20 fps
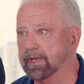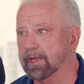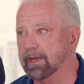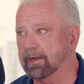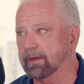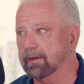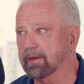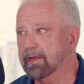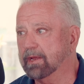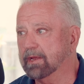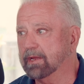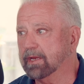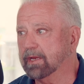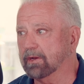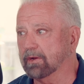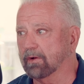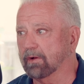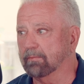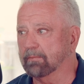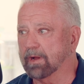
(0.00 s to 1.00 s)
in,
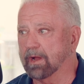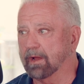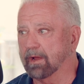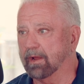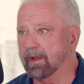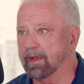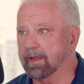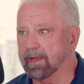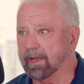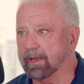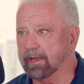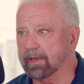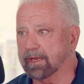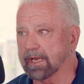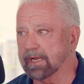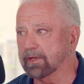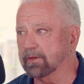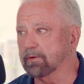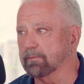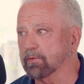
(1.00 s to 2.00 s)
get
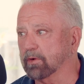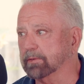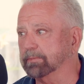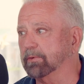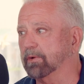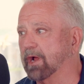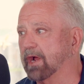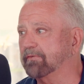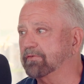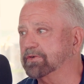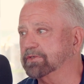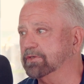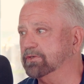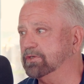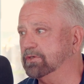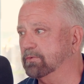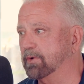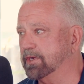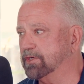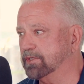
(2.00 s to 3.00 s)
into a multiple offer
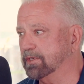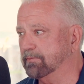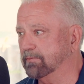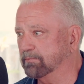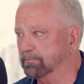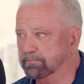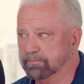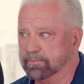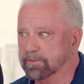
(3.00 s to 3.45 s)
situation